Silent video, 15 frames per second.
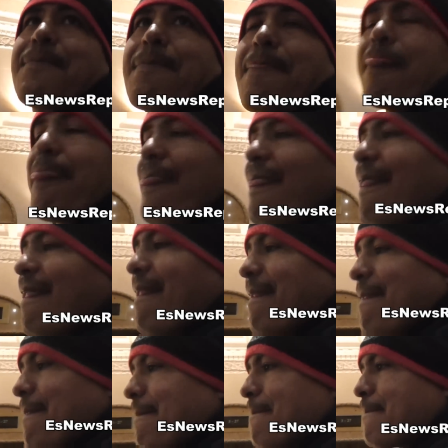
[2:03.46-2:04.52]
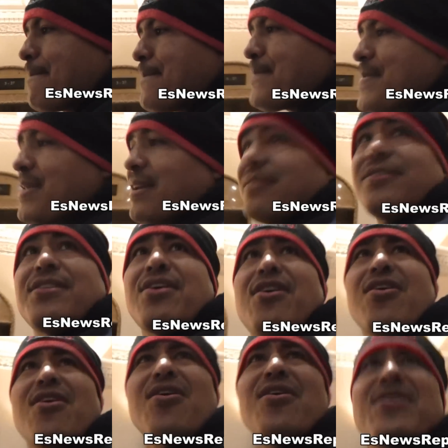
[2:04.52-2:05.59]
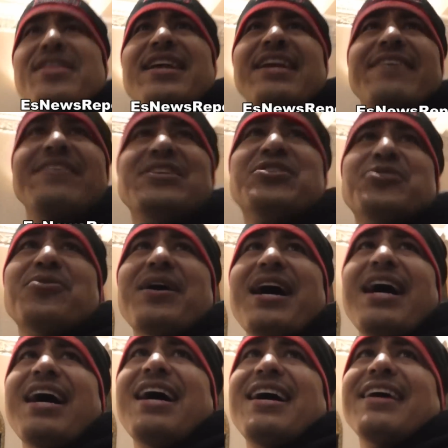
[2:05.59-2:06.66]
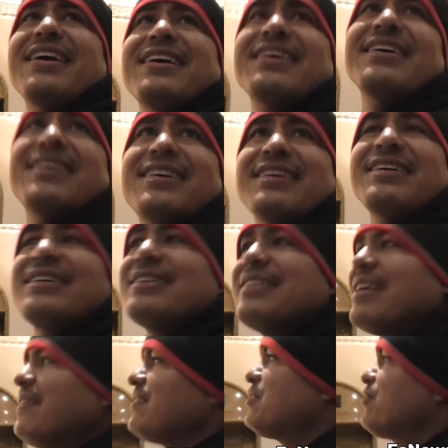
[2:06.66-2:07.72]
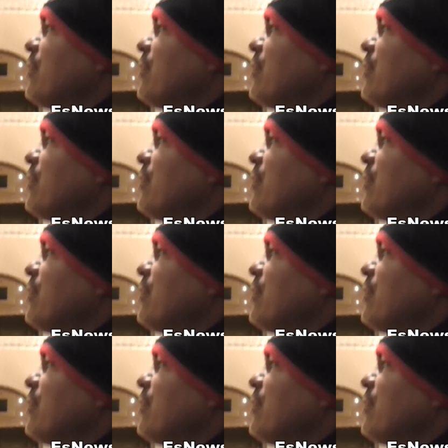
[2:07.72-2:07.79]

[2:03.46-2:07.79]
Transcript: and Gamboa would be a little more energetic, a little more in your they face. They didn't even try. That's what I thought. They didn't